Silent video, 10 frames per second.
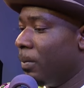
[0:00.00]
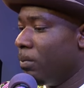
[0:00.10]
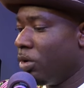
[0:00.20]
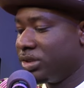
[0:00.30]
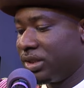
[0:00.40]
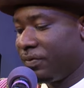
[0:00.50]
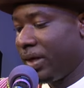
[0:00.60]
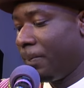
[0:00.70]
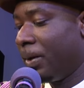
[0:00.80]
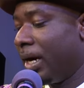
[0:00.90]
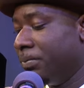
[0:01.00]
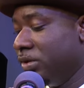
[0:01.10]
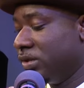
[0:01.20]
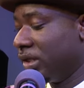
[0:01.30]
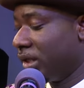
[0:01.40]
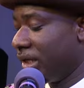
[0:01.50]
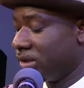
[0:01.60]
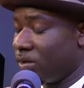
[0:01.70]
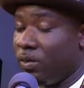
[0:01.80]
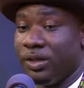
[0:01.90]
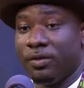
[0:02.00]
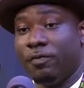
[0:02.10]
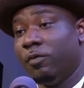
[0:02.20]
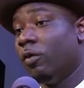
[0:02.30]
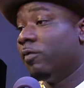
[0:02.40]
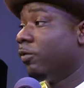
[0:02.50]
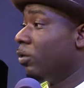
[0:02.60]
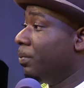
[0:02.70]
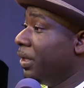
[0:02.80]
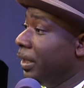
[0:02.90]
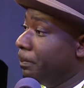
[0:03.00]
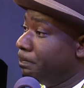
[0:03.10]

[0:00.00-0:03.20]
most of hip hop music is on the 4/4 beat.